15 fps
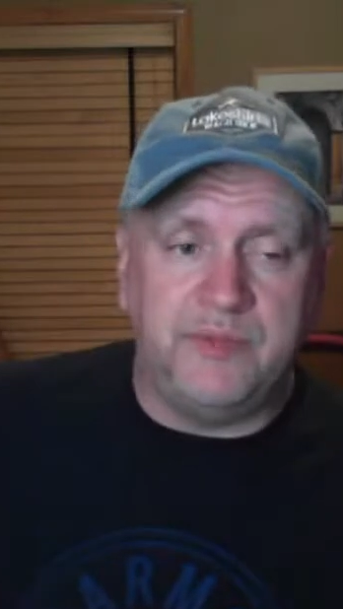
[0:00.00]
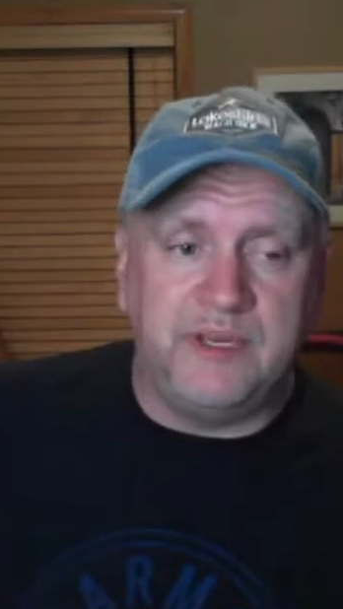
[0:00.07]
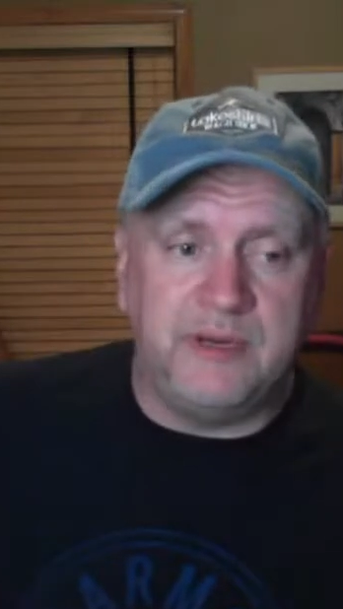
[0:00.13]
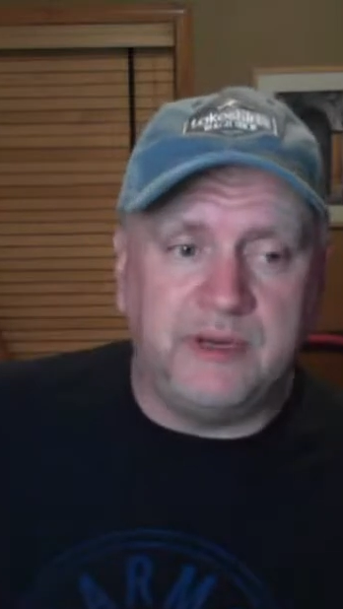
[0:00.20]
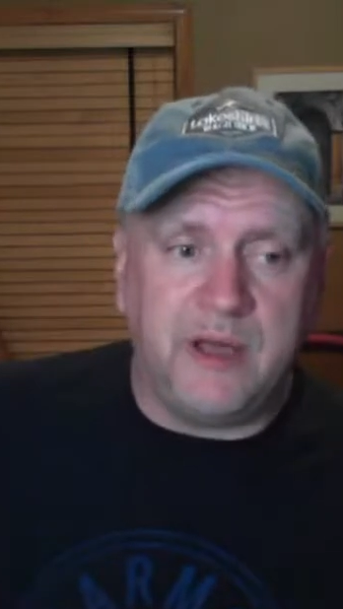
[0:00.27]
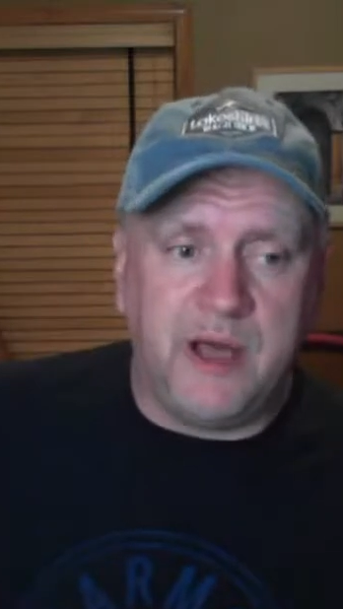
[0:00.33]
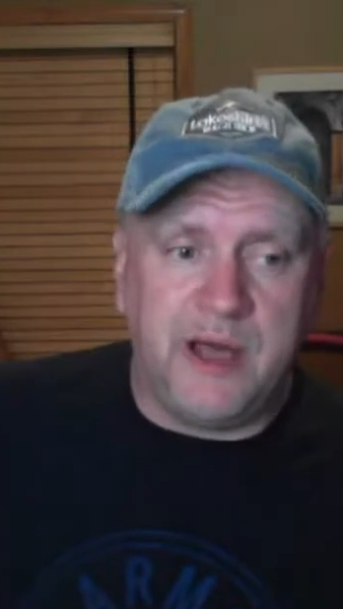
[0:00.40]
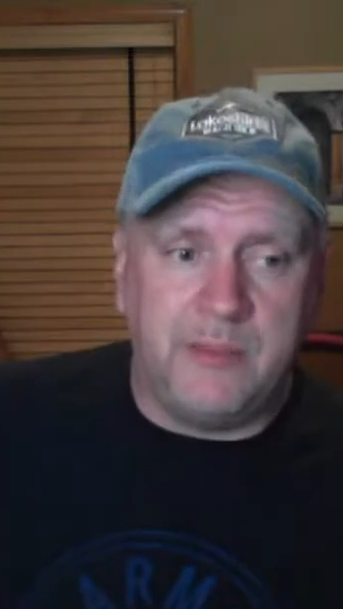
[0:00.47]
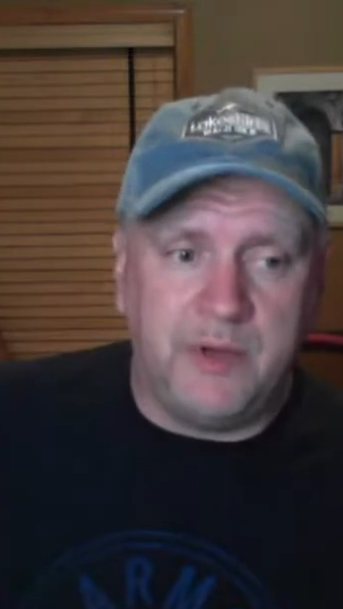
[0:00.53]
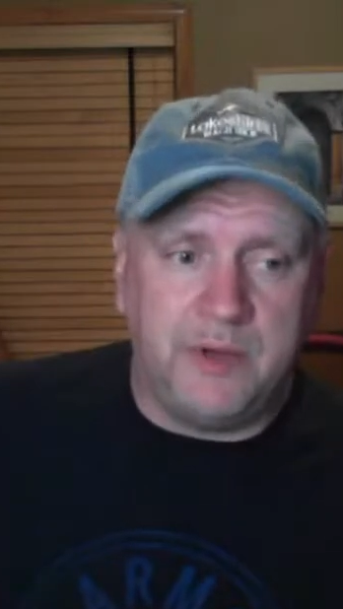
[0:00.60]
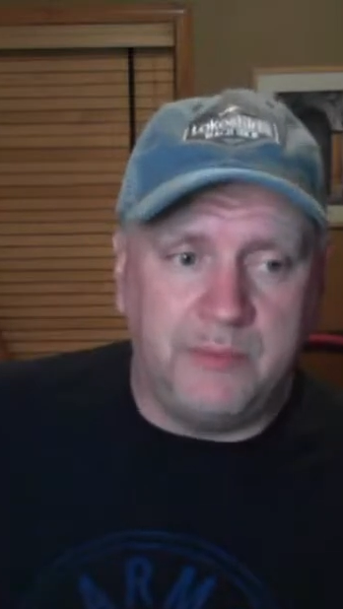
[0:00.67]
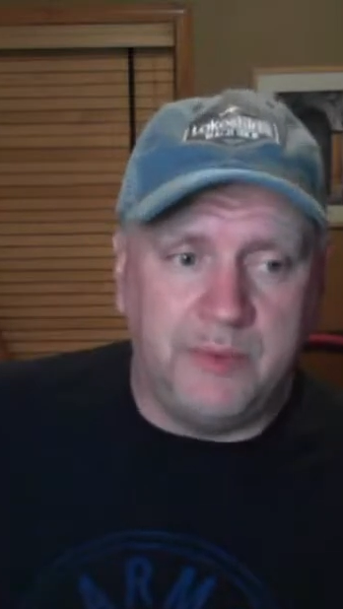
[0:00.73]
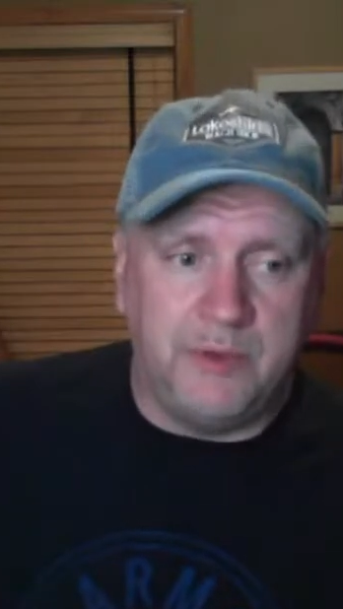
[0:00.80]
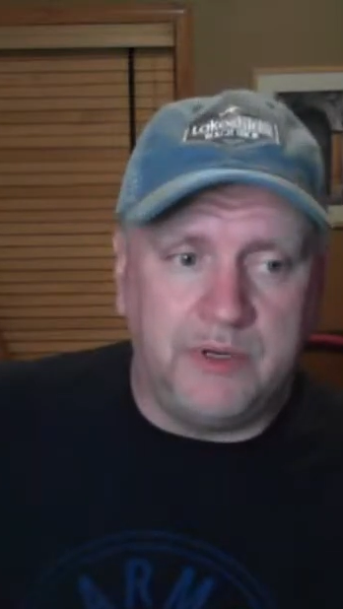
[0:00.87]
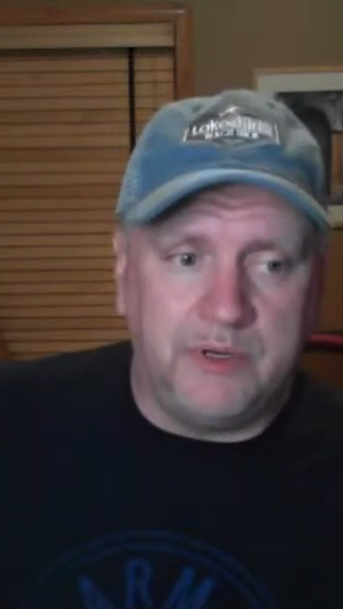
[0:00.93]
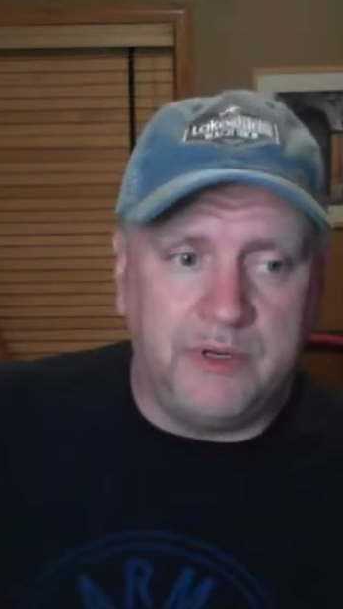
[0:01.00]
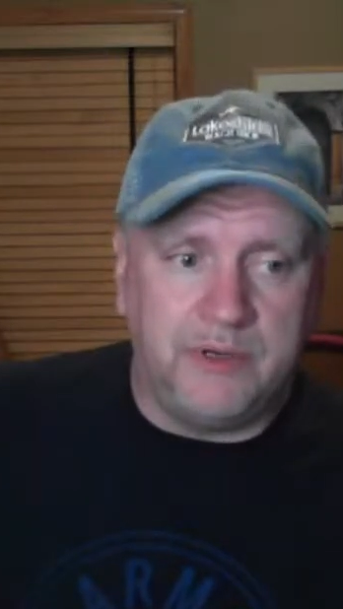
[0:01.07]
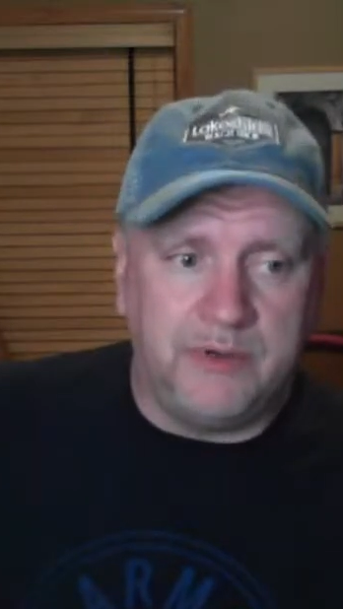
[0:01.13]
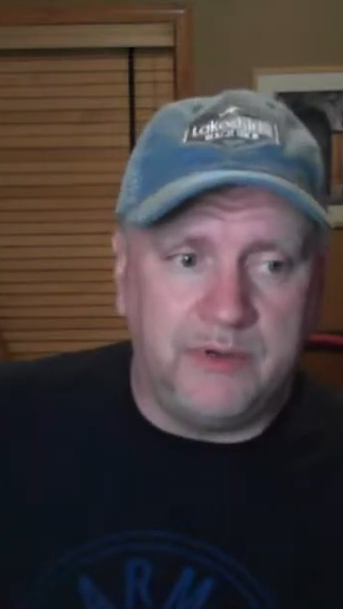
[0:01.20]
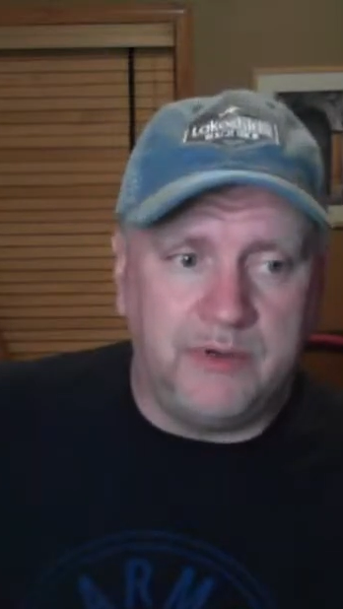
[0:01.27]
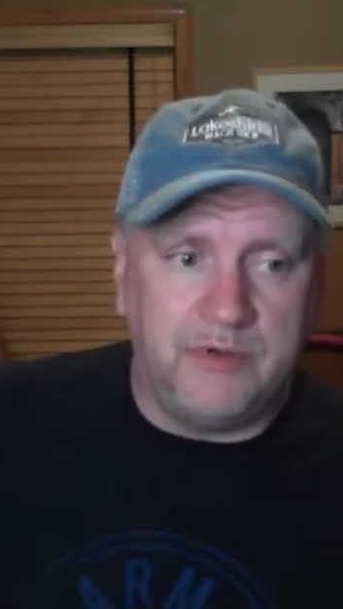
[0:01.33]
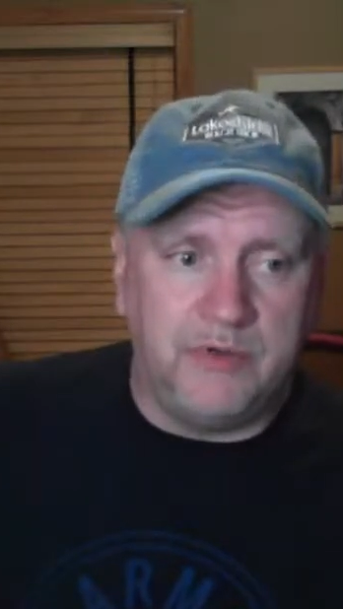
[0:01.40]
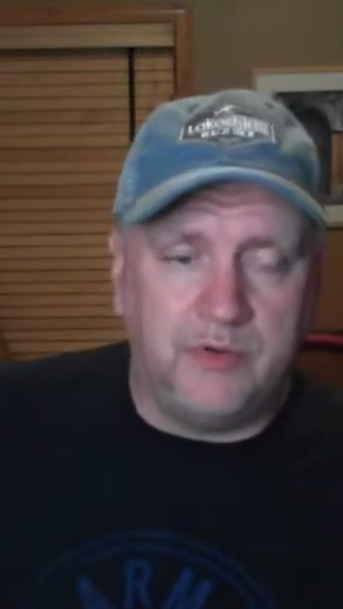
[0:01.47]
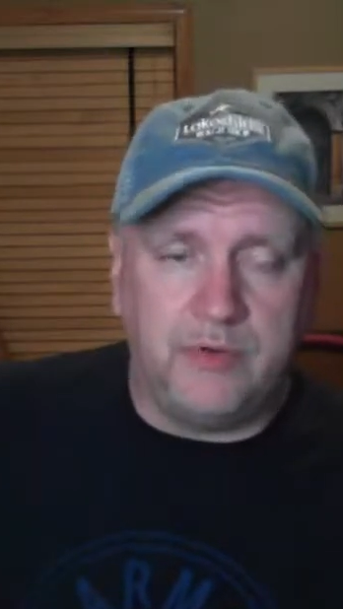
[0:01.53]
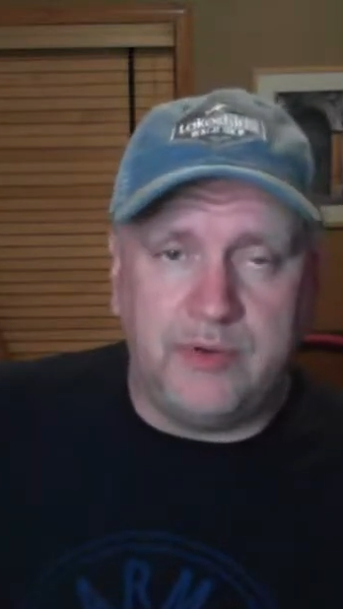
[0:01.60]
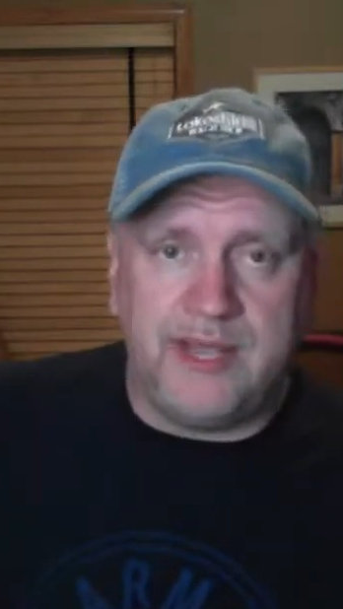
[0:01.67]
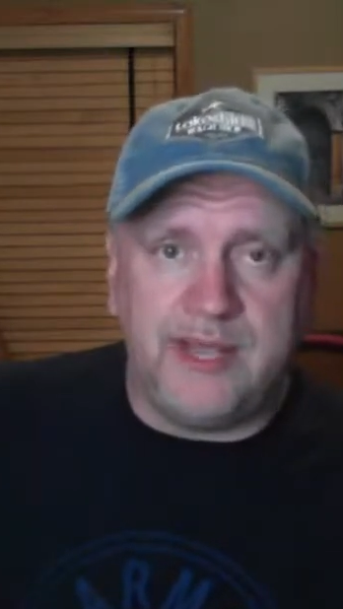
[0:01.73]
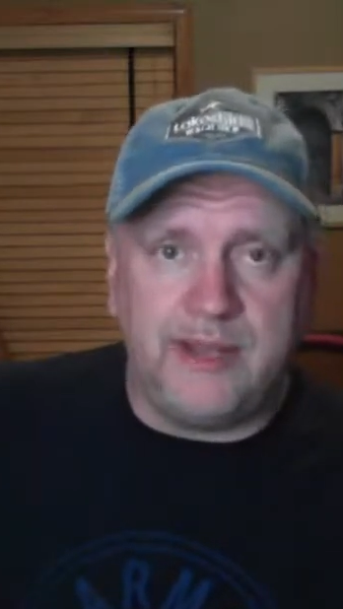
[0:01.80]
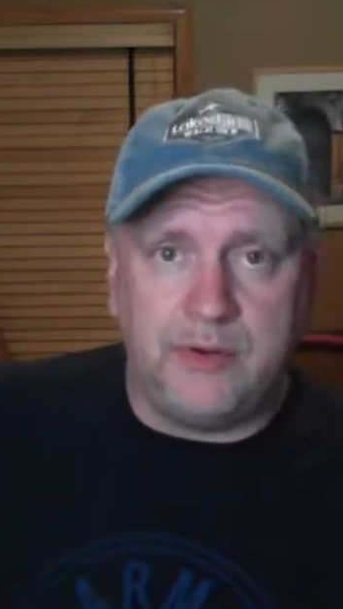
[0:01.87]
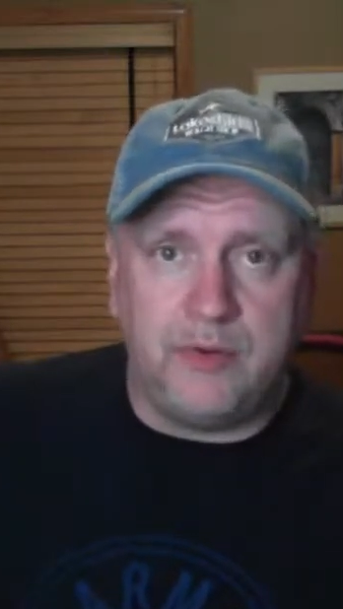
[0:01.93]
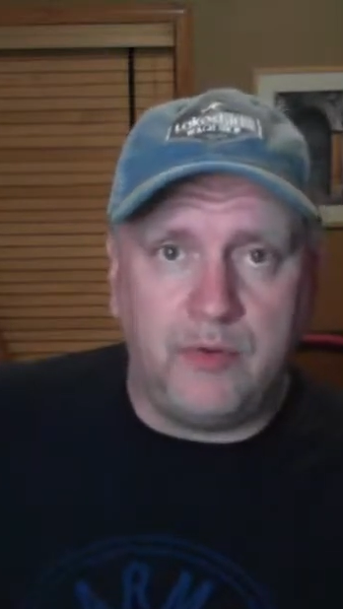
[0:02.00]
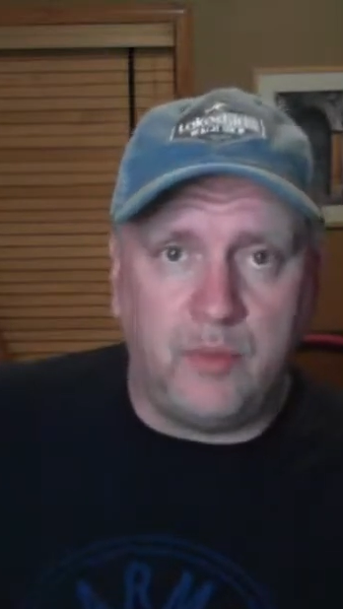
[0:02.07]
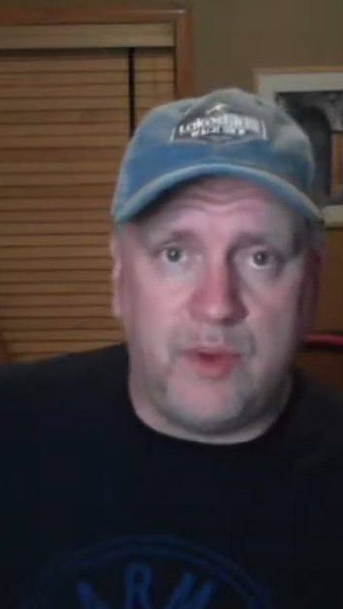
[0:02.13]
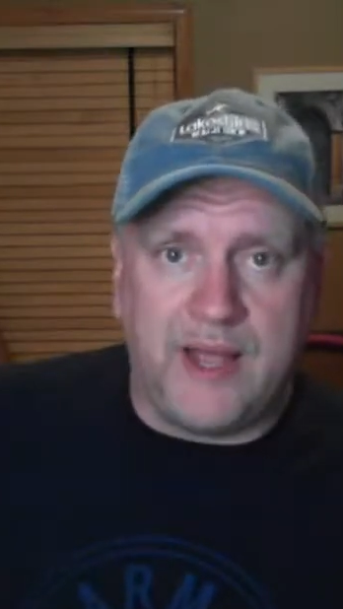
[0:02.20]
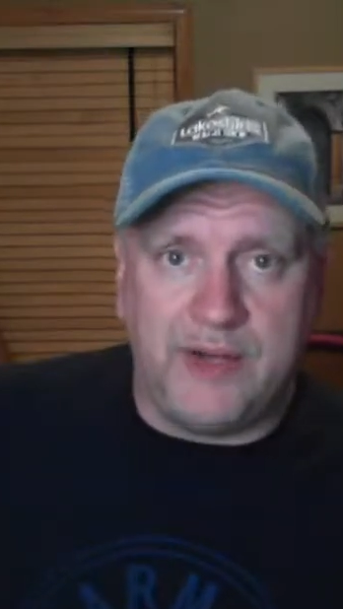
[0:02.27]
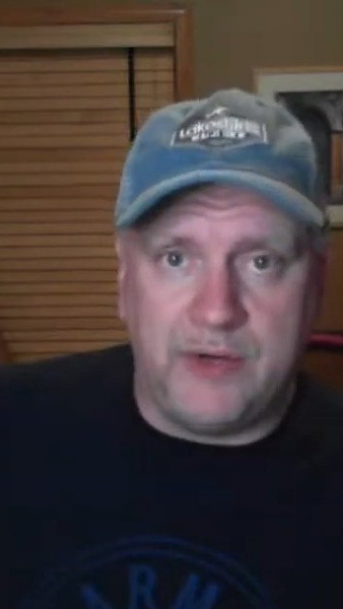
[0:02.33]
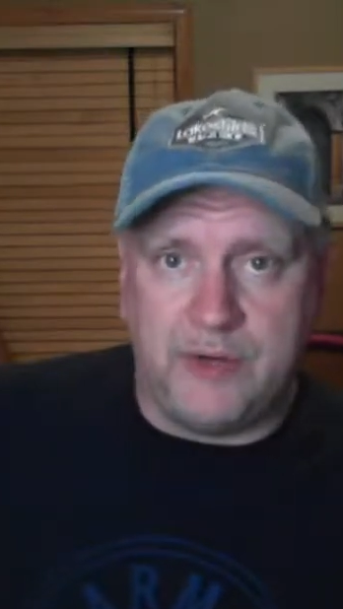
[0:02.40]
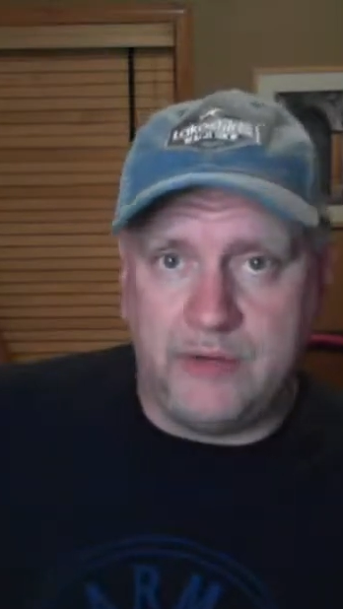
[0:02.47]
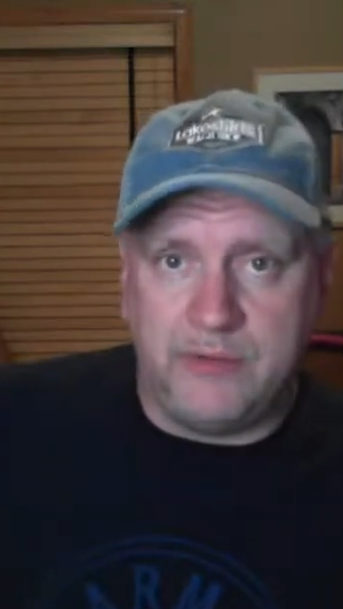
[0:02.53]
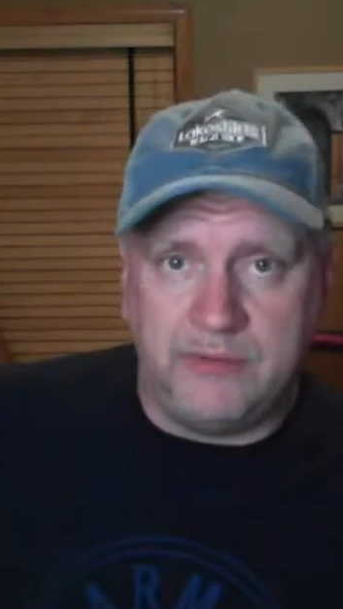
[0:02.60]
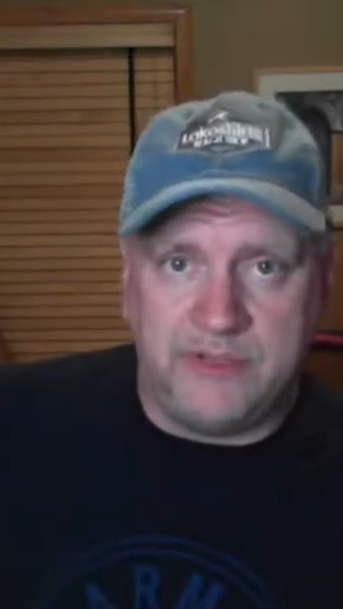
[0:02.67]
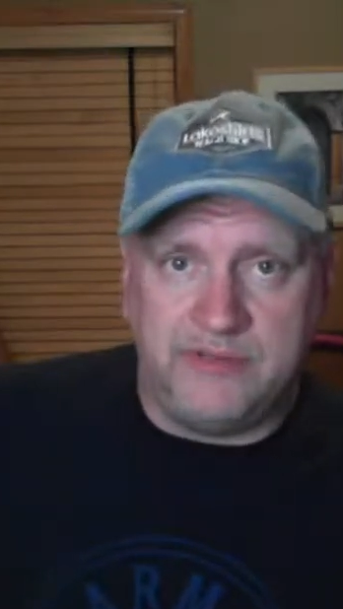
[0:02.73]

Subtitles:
be a comic book creator, writer.